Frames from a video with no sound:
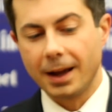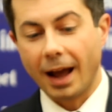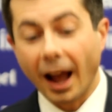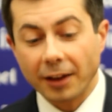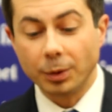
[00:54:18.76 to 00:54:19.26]

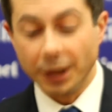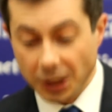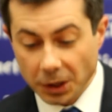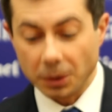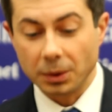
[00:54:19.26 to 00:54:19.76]
As we
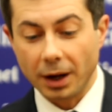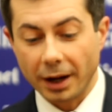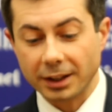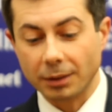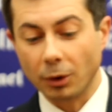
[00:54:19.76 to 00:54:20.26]
do,
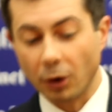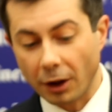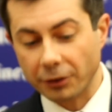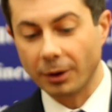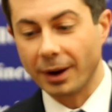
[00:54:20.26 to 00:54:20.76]
I think we'll
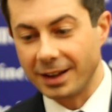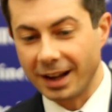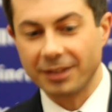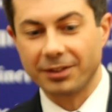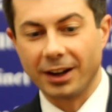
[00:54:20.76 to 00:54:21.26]
also
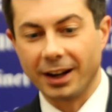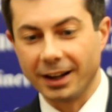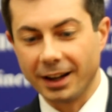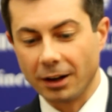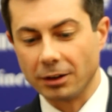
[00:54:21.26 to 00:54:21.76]

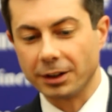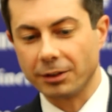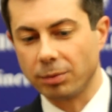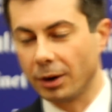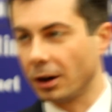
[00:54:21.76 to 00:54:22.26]
identify
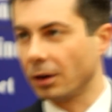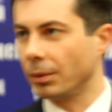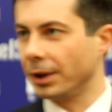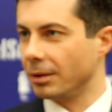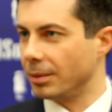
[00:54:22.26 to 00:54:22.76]
areas where
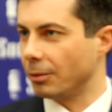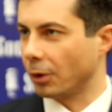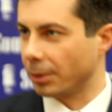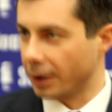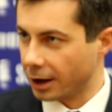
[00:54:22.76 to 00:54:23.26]
we can be
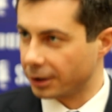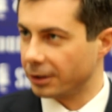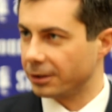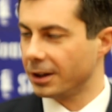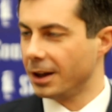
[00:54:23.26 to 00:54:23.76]
more
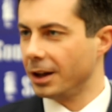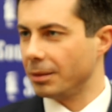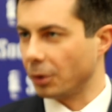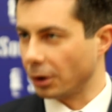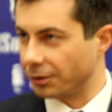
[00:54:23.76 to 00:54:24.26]
productive,
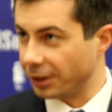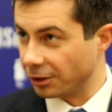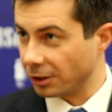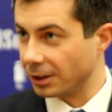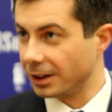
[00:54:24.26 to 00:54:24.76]
more
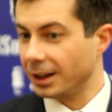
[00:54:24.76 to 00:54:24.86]
efficient,